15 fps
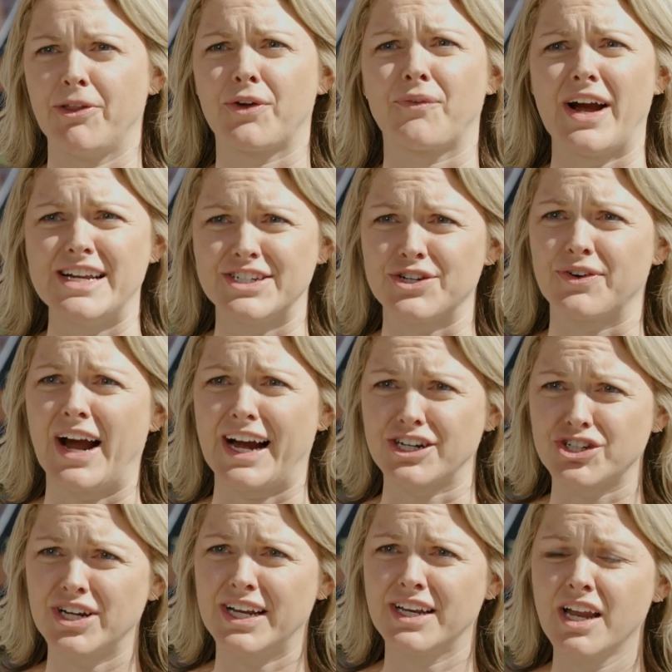in the right
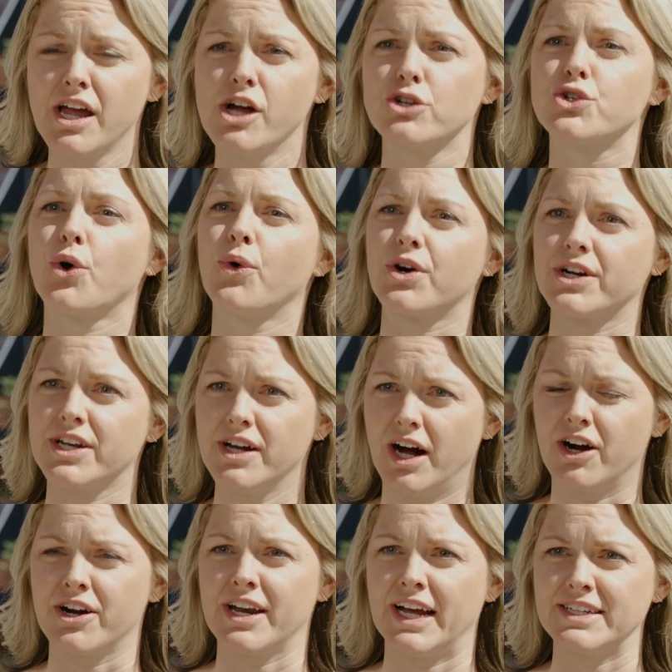direction toward
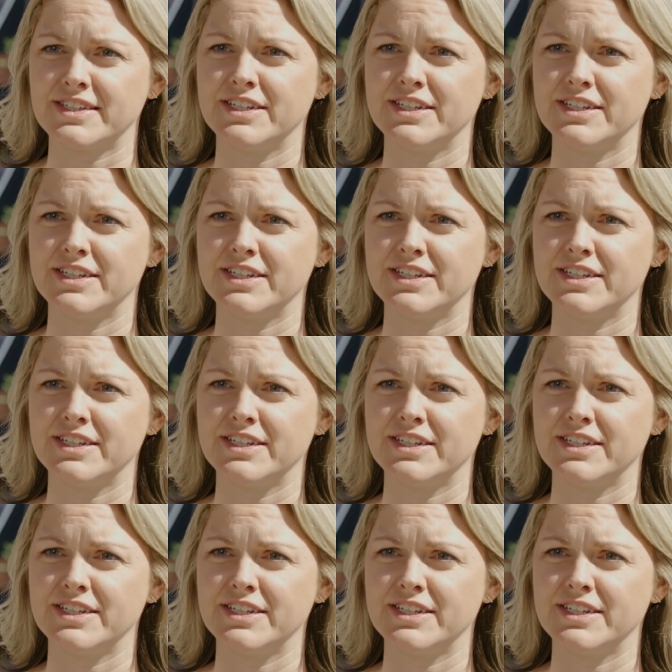our net